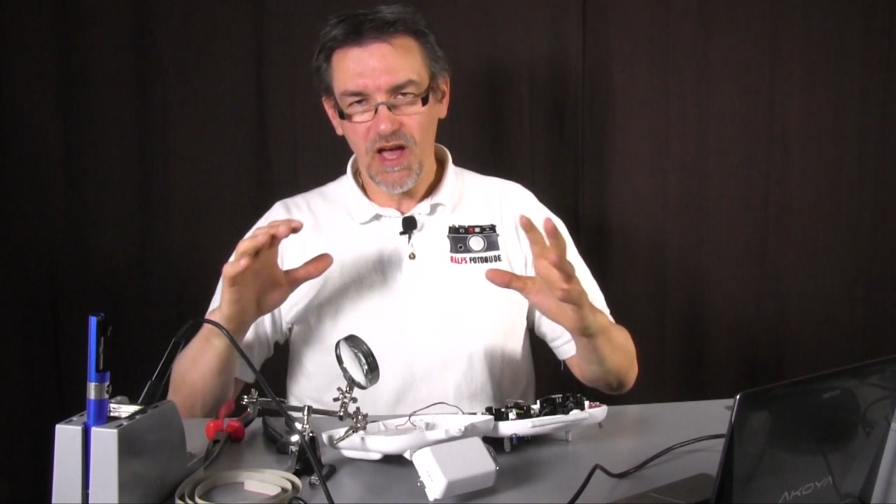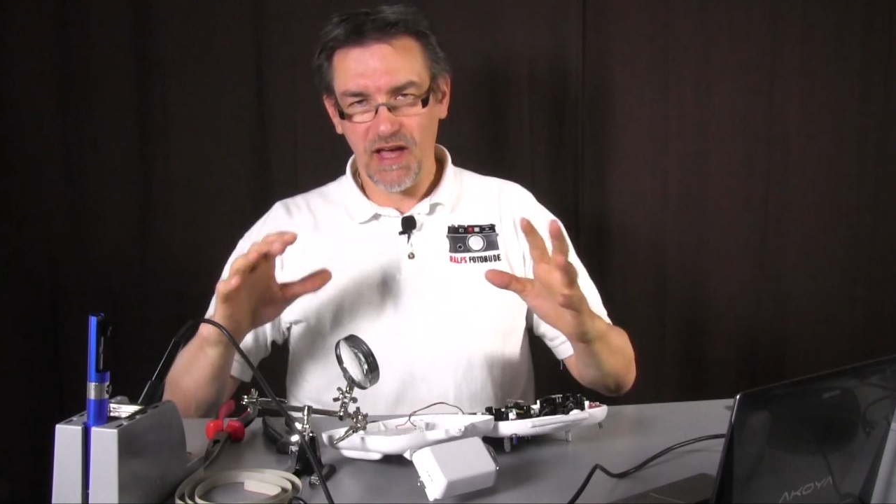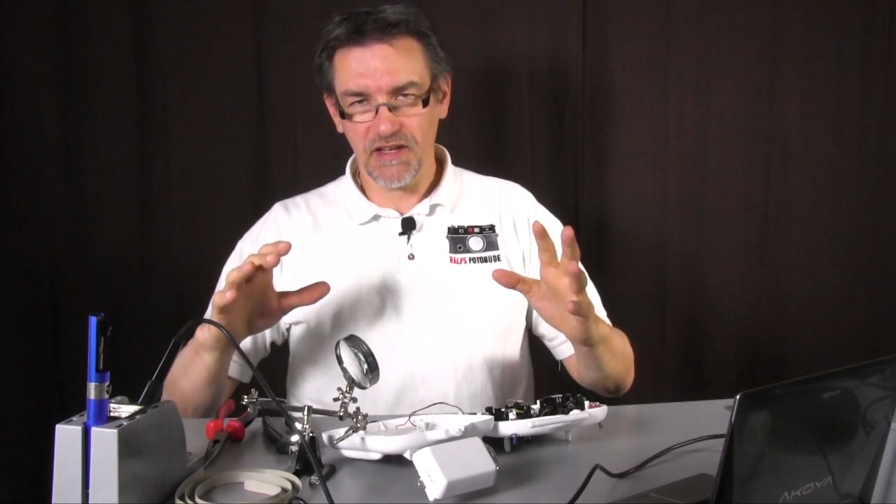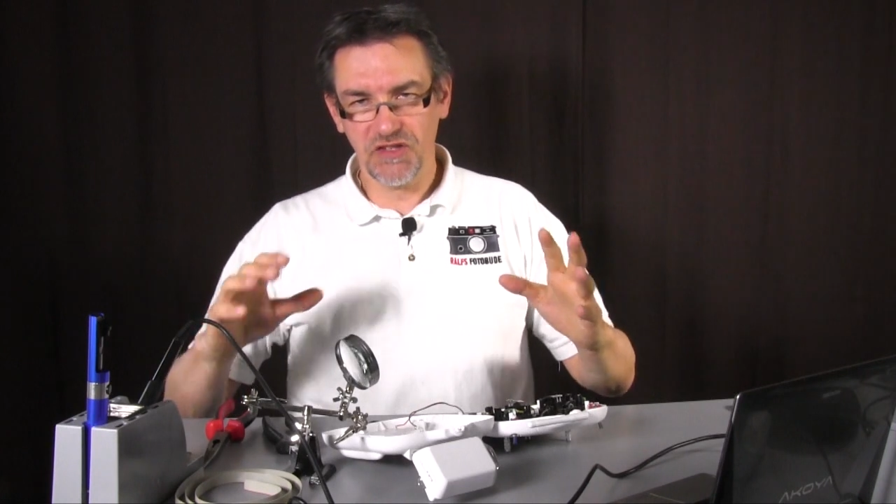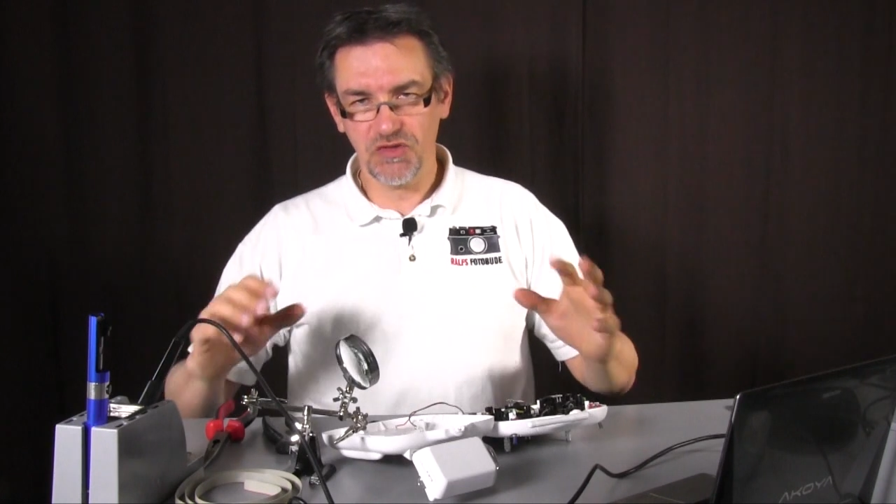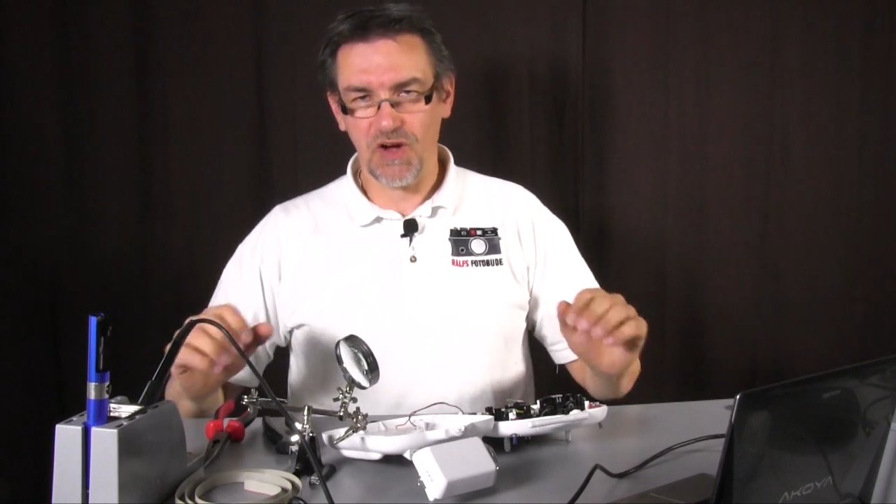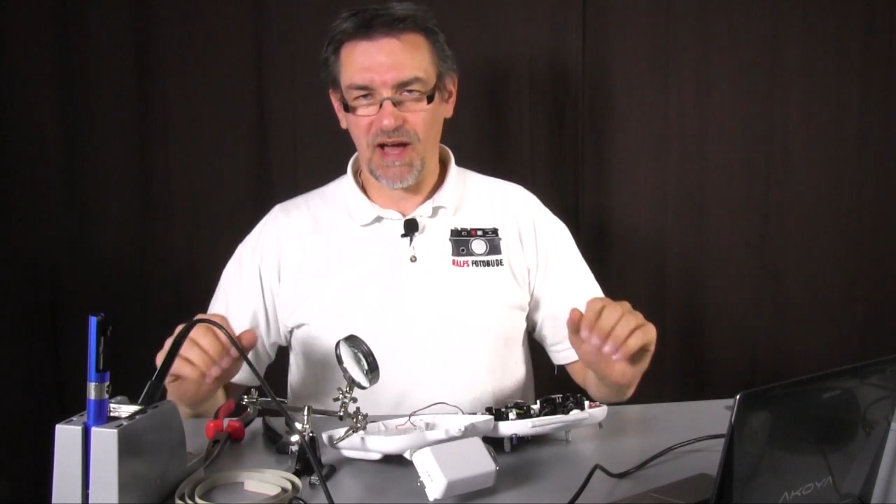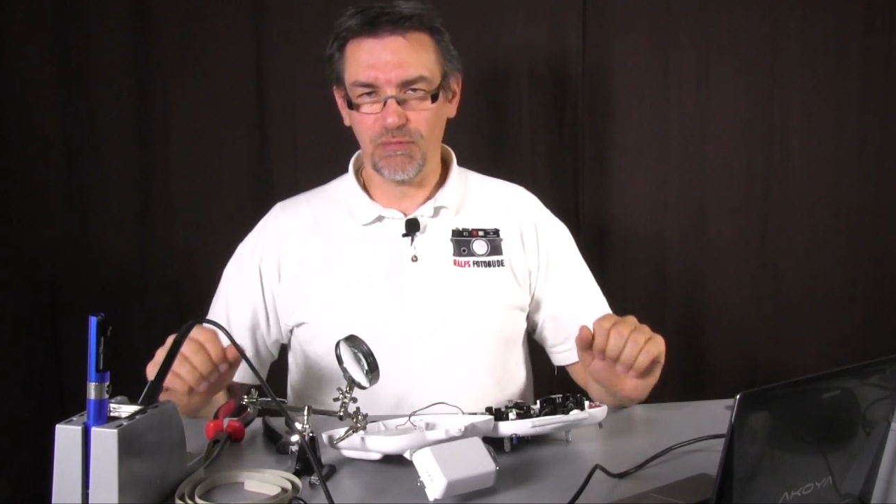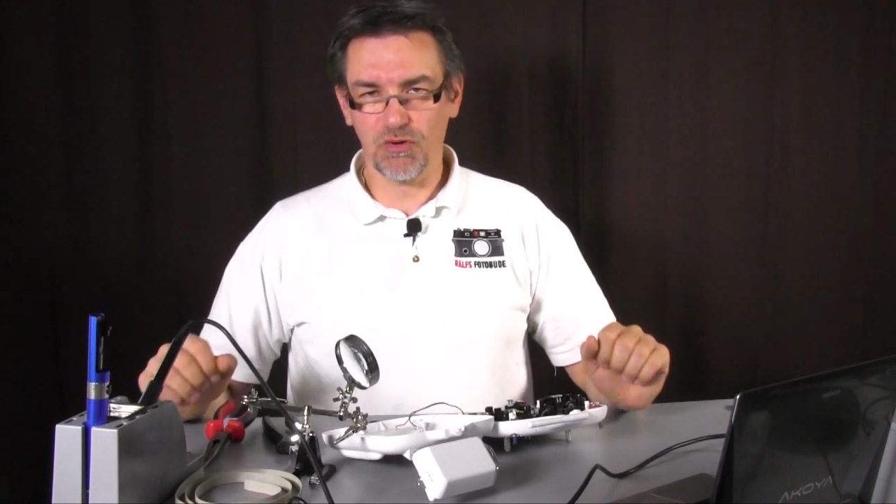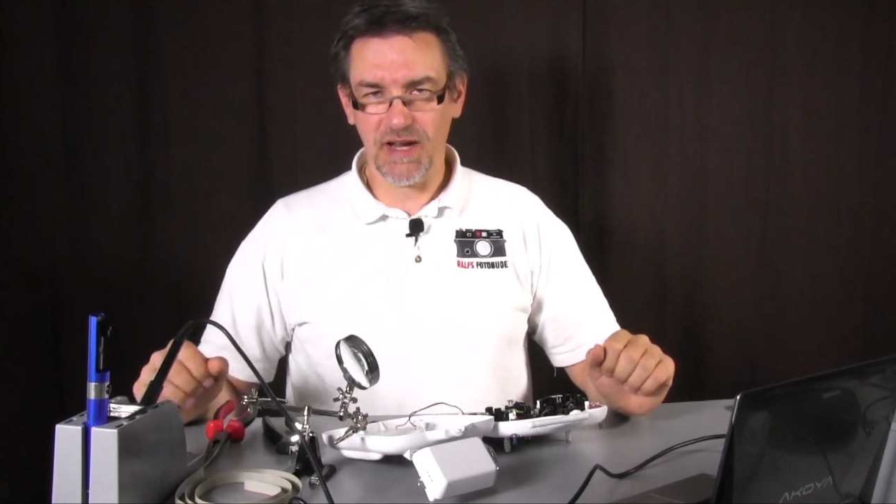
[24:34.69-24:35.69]
and to
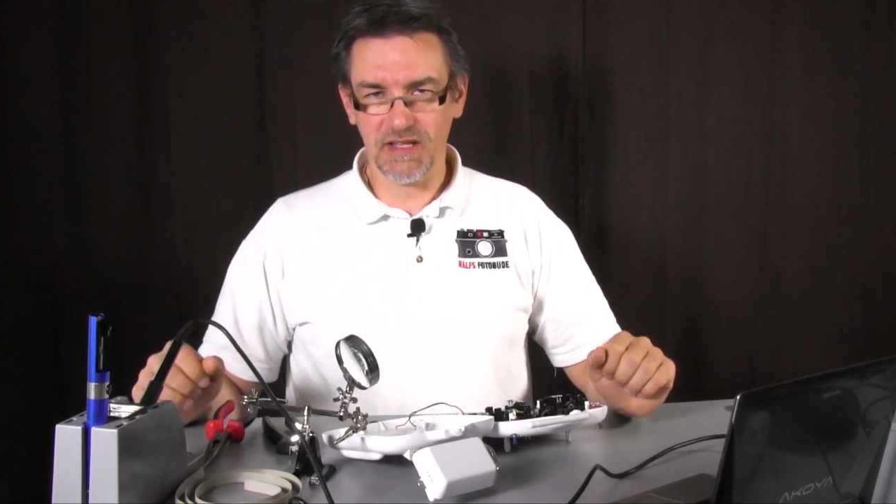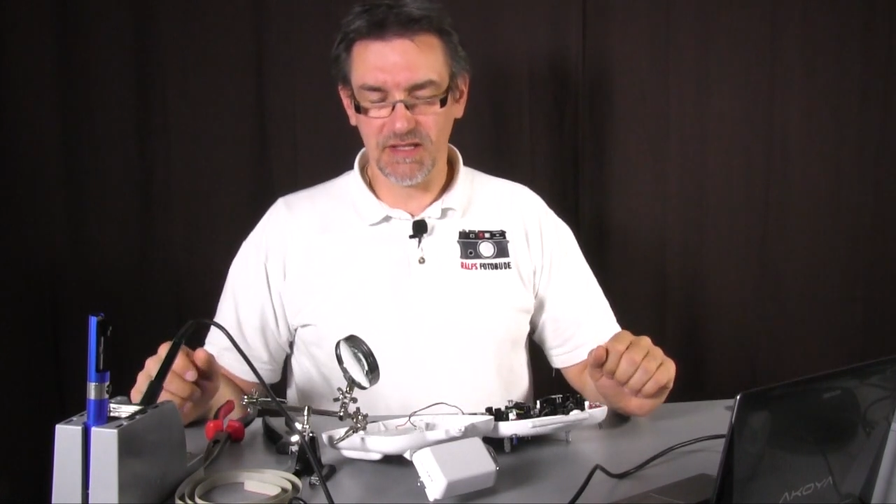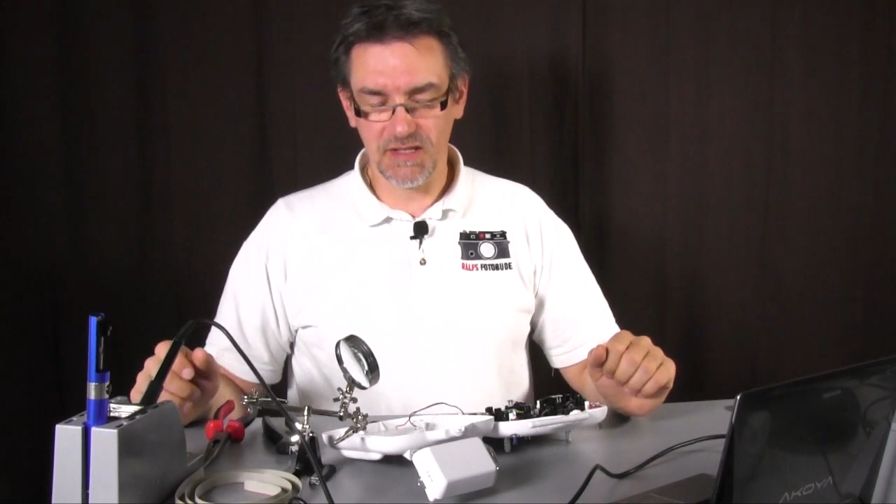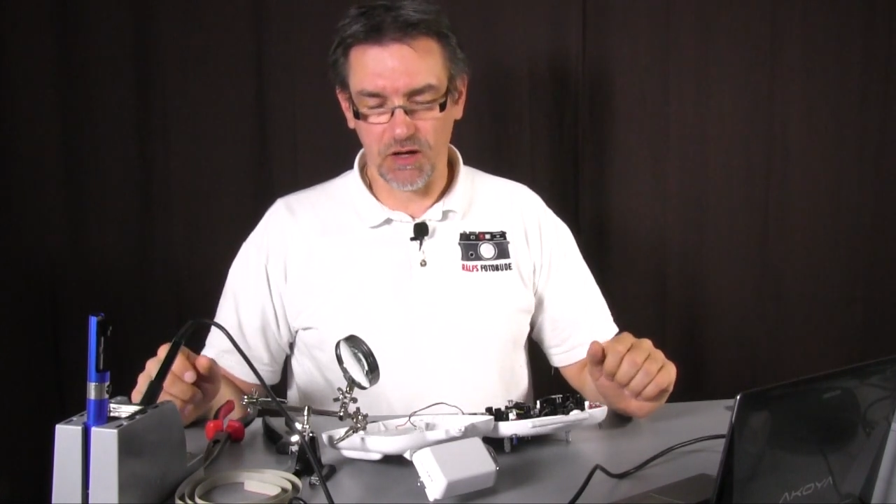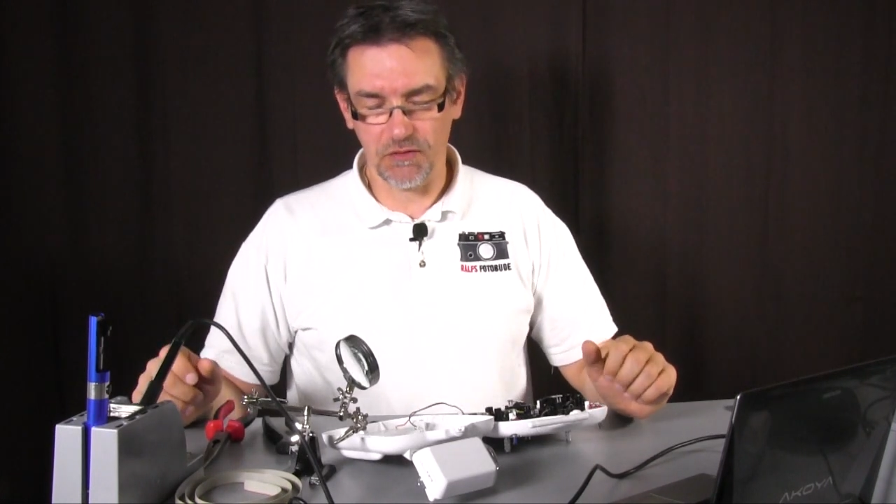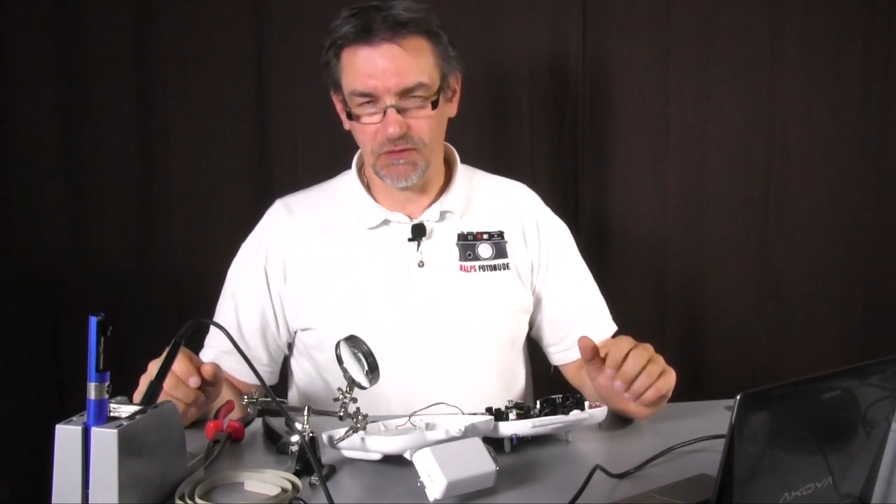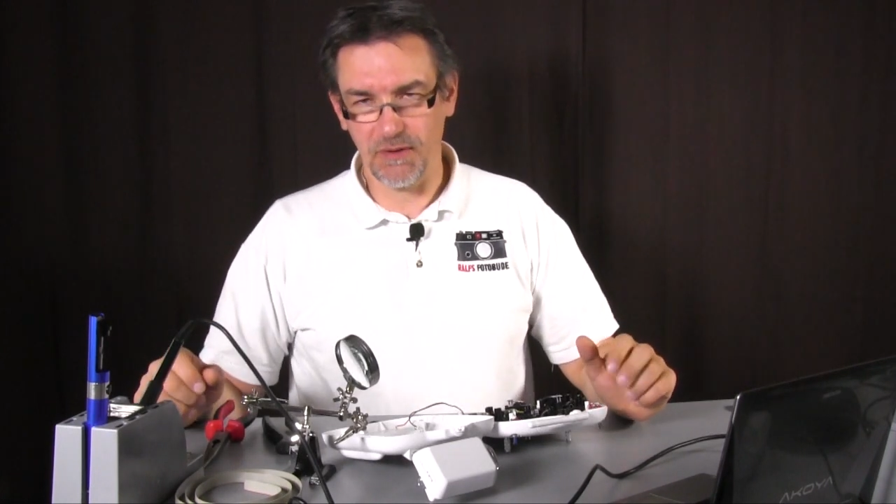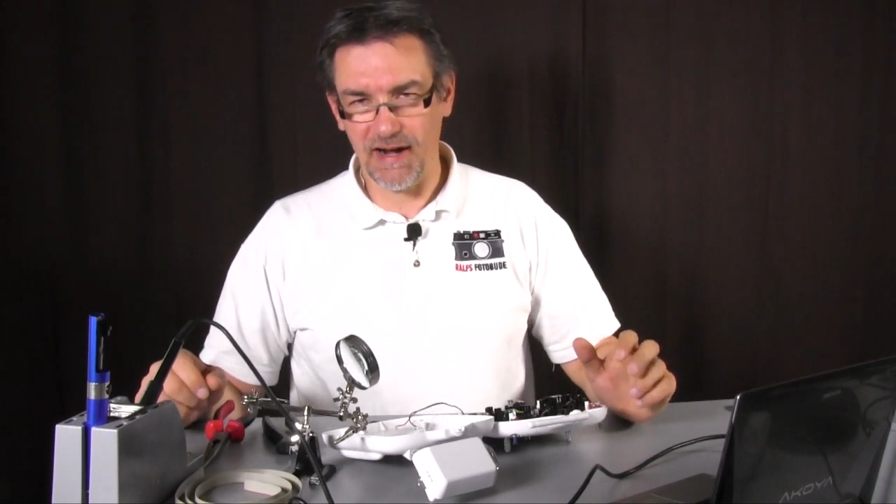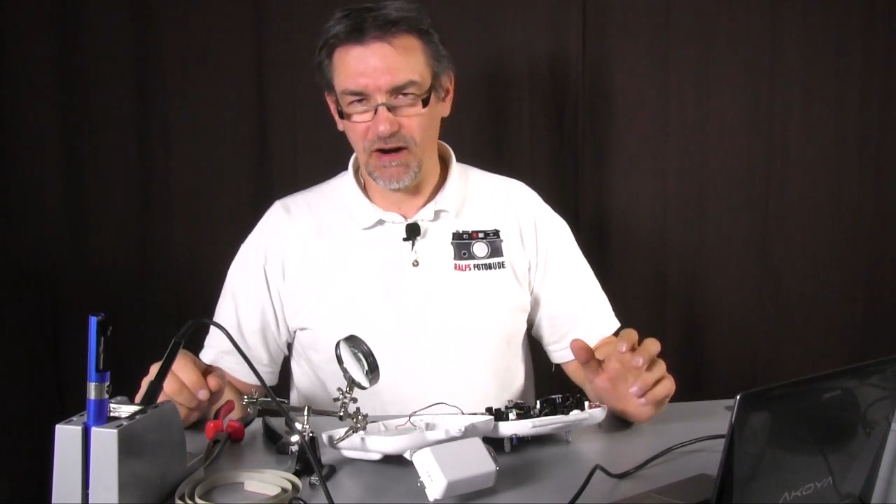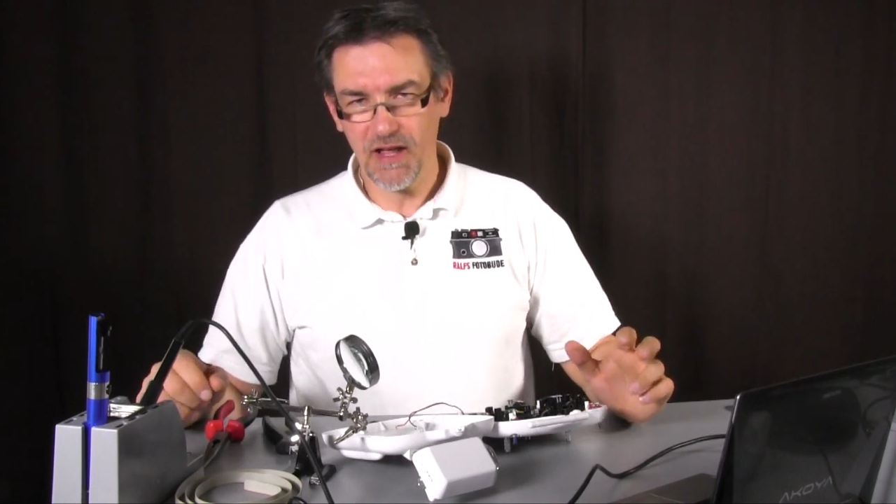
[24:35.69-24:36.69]
upgrade the
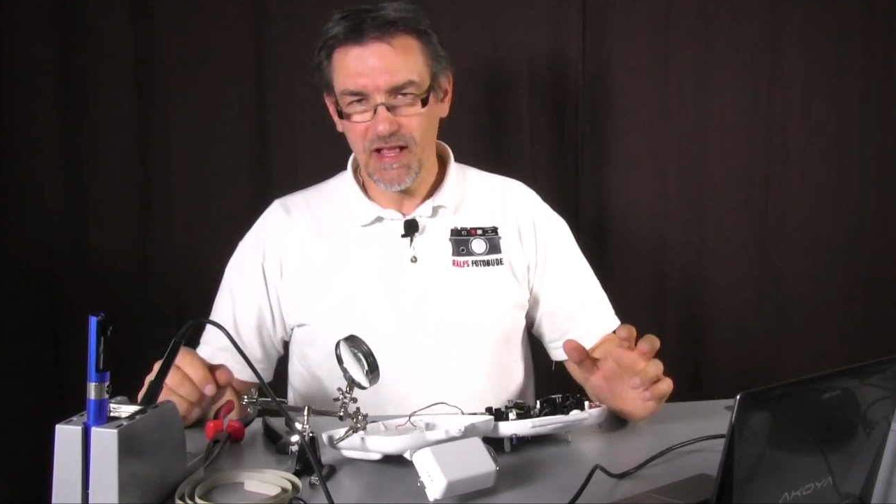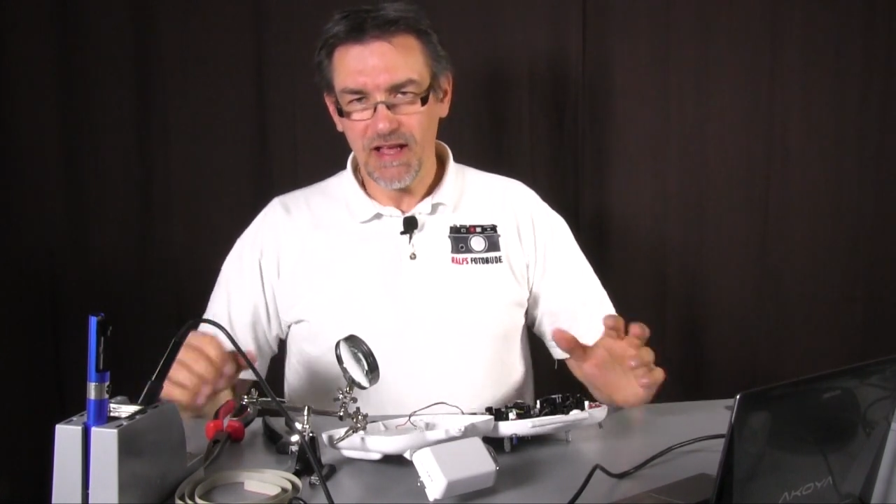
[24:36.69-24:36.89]
software.